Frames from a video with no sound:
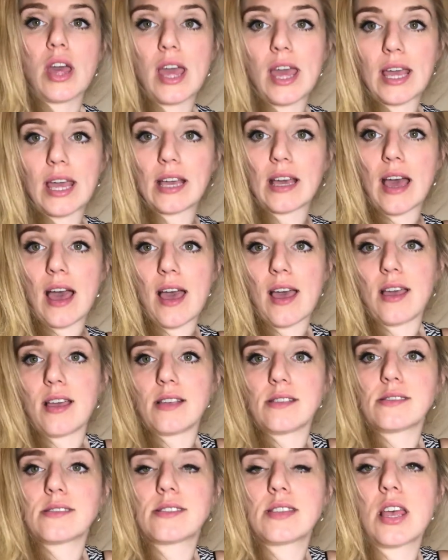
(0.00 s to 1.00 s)
Hey
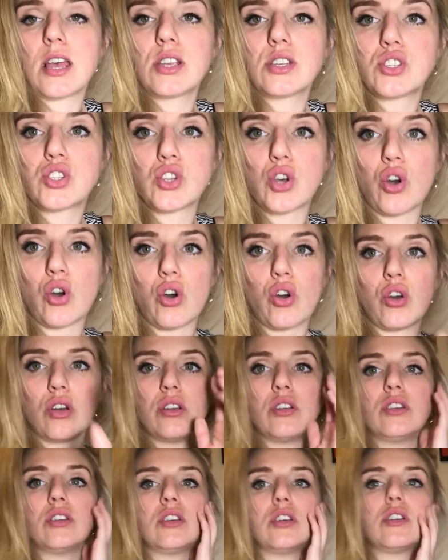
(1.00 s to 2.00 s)
guys, so
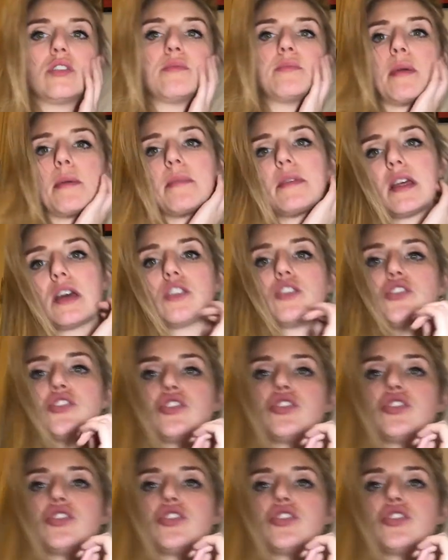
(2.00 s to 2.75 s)
remember that